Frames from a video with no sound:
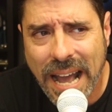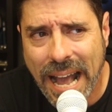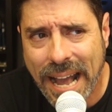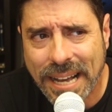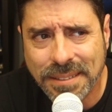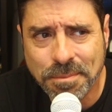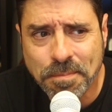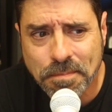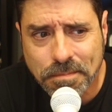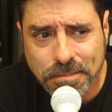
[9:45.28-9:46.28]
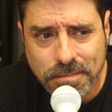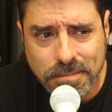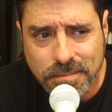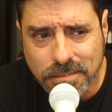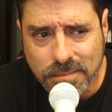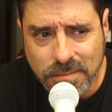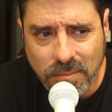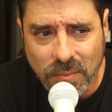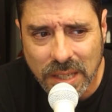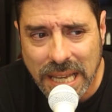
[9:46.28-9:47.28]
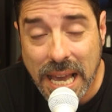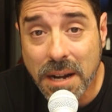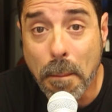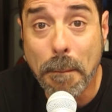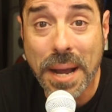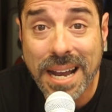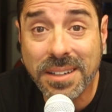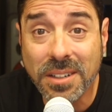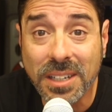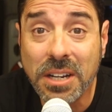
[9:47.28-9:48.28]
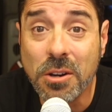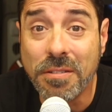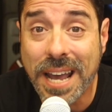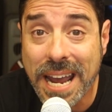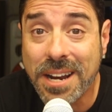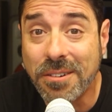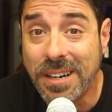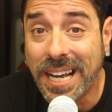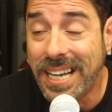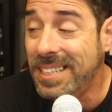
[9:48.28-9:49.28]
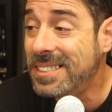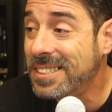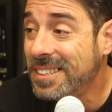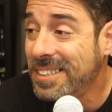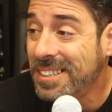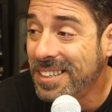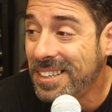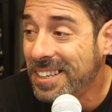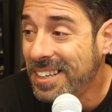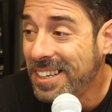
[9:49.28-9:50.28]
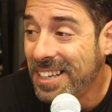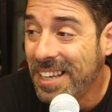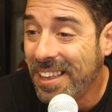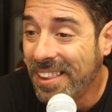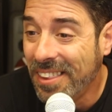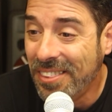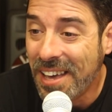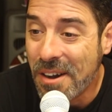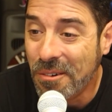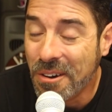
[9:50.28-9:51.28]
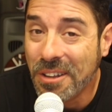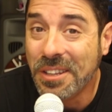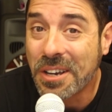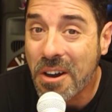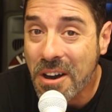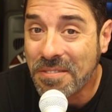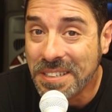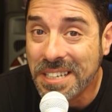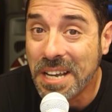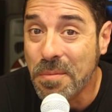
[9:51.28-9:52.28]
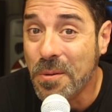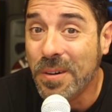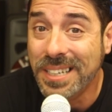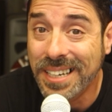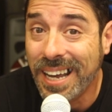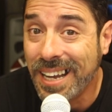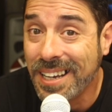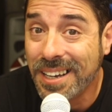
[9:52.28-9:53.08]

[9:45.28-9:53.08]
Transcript: And he had a bandolier of hand grenades that were on the coffee table one day